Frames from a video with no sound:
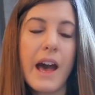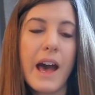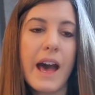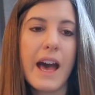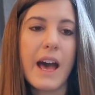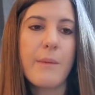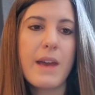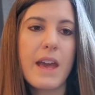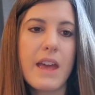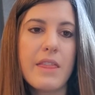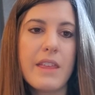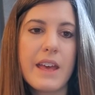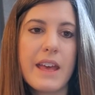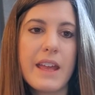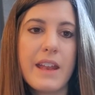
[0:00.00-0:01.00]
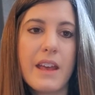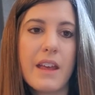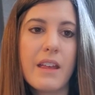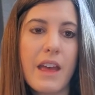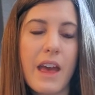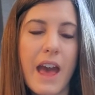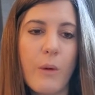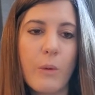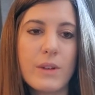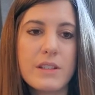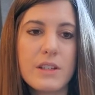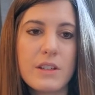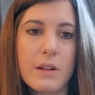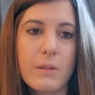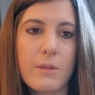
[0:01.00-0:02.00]
And then
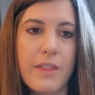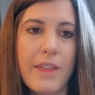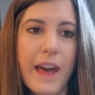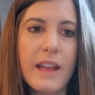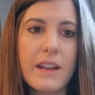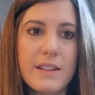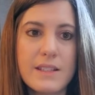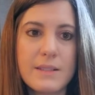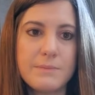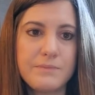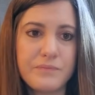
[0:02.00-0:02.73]
once you're done with that,